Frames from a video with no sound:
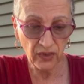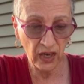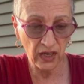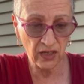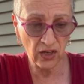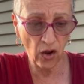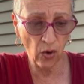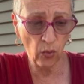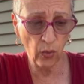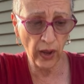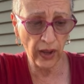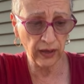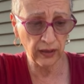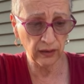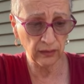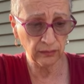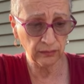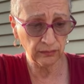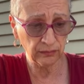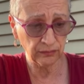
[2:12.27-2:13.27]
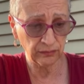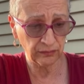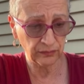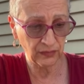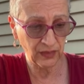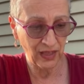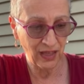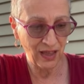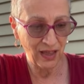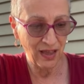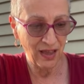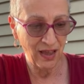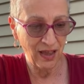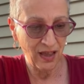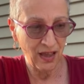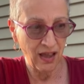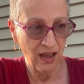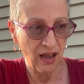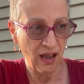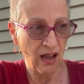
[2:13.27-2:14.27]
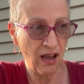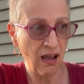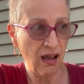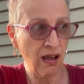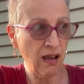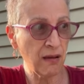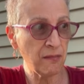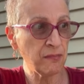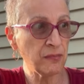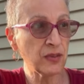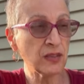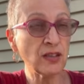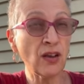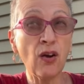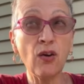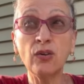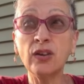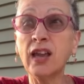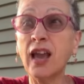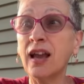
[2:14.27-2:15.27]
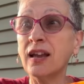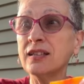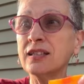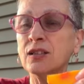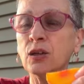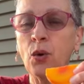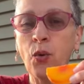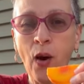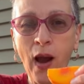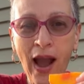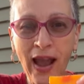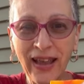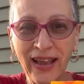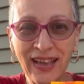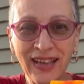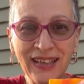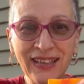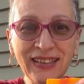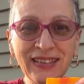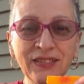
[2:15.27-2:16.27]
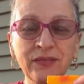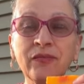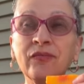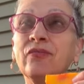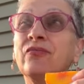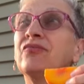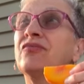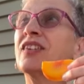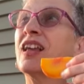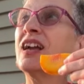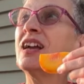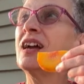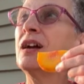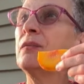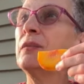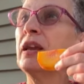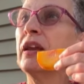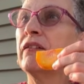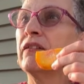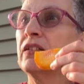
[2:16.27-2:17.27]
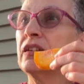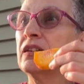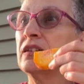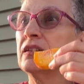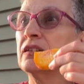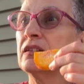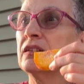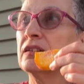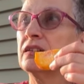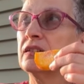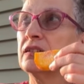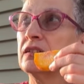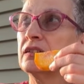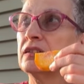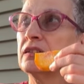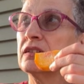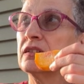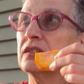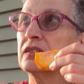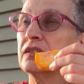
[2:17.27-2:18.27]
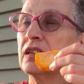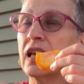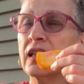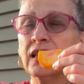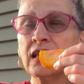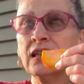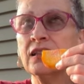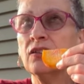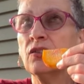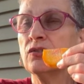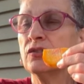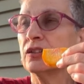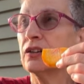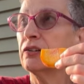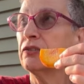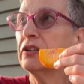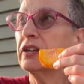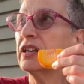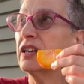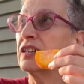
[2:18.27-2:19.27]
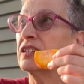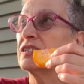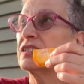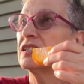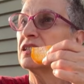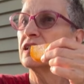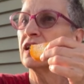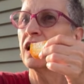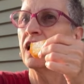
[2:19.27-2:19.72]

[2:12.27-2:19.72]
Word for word: No way. Um, so yeah, it's quiet. I'm hearing, I think those are crickets.